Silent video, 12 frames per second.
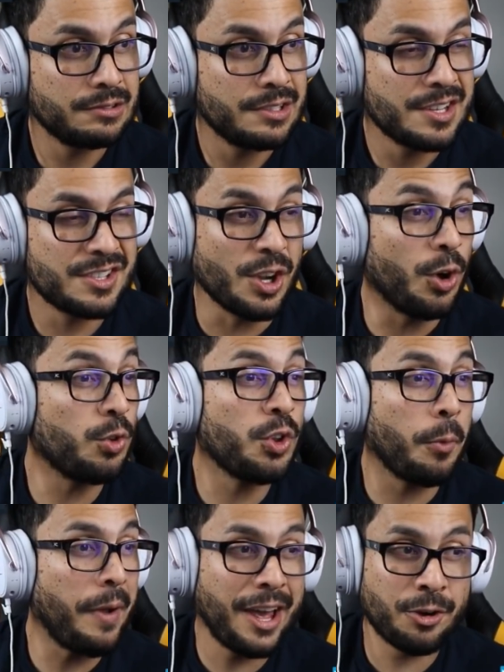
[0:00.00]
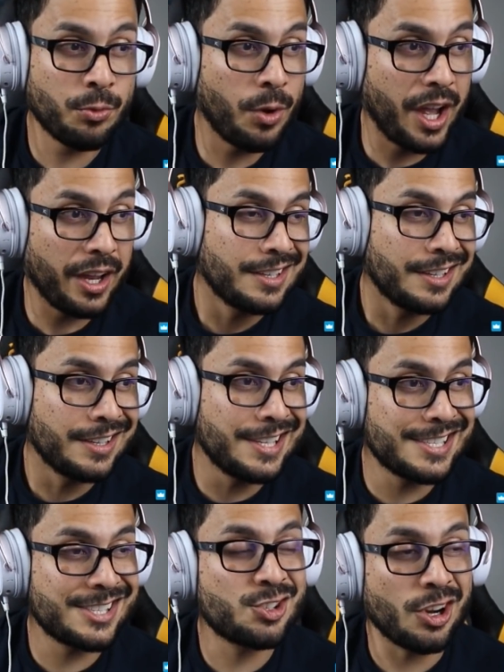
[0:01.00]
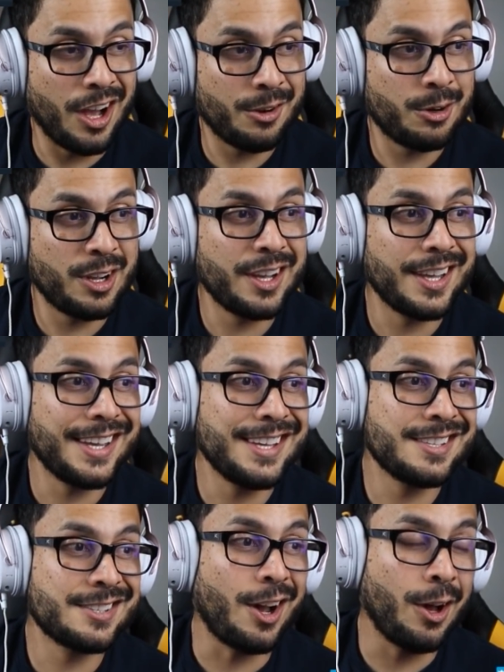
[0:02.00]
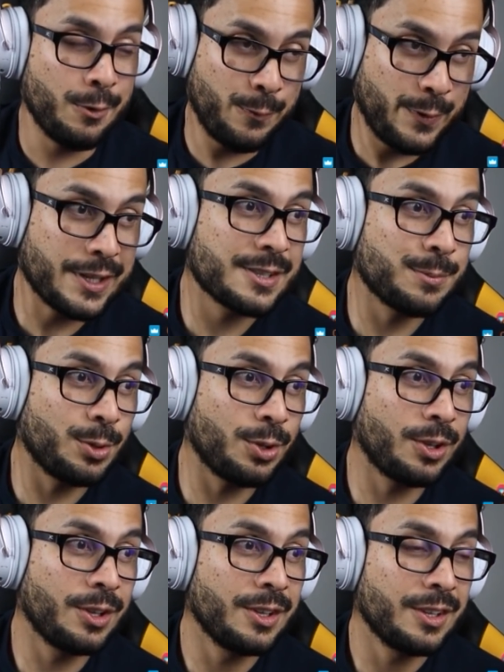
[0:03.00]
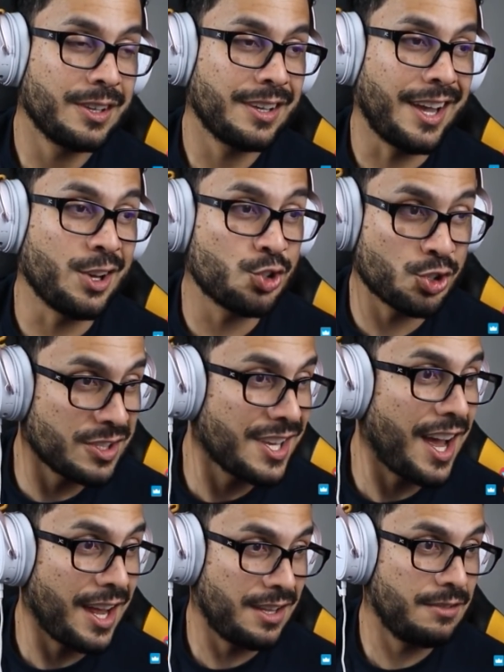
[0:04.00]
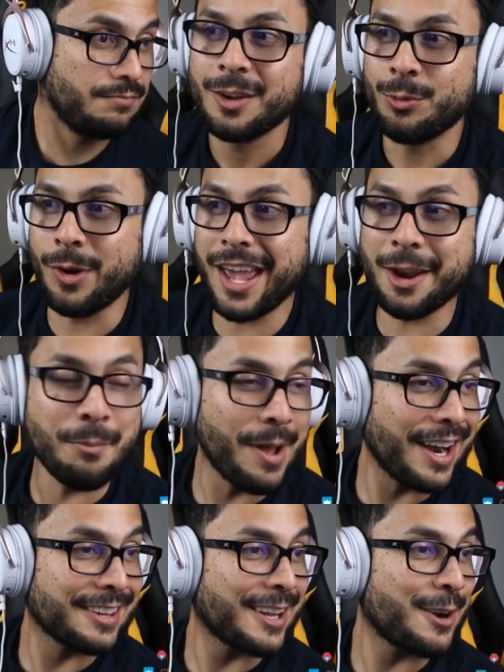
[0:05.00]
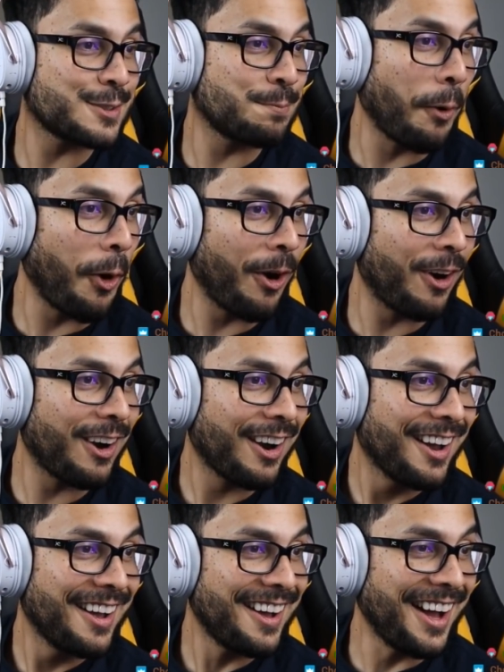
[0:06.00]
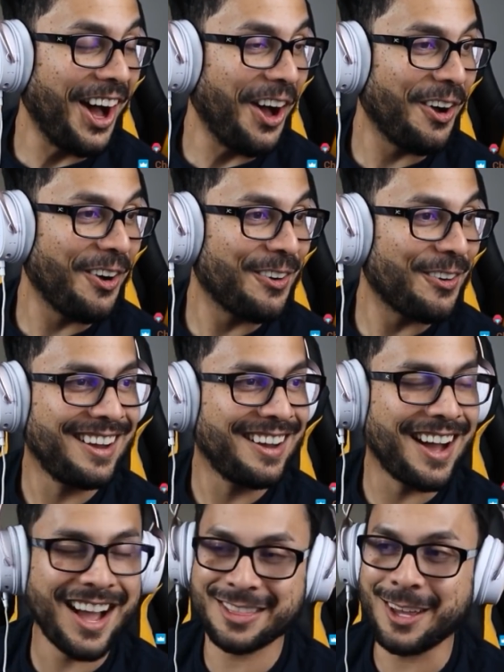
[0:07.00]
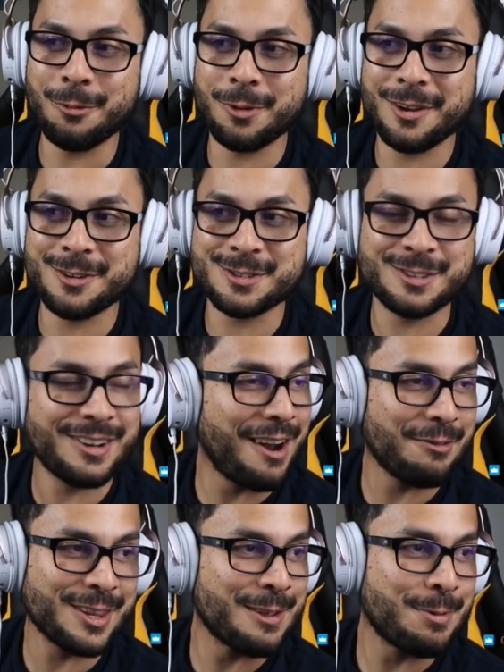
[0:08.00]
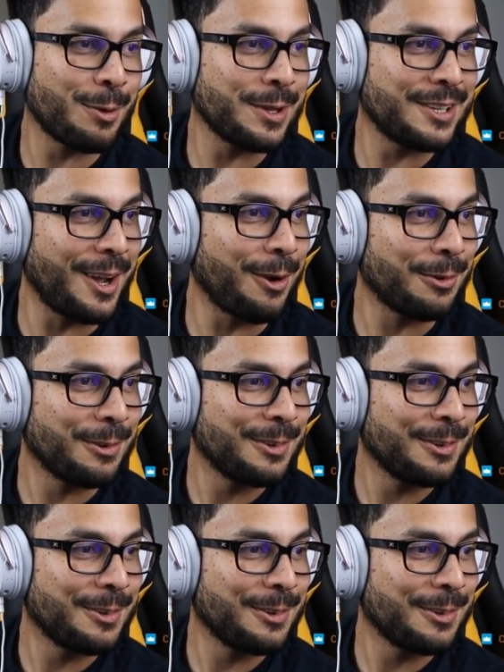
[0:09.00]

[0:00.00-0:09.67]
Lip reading: So no matter what, this genre is unfixable and should die. Wait a minute, there's more! Oh, I thought we understood everything, but we don't.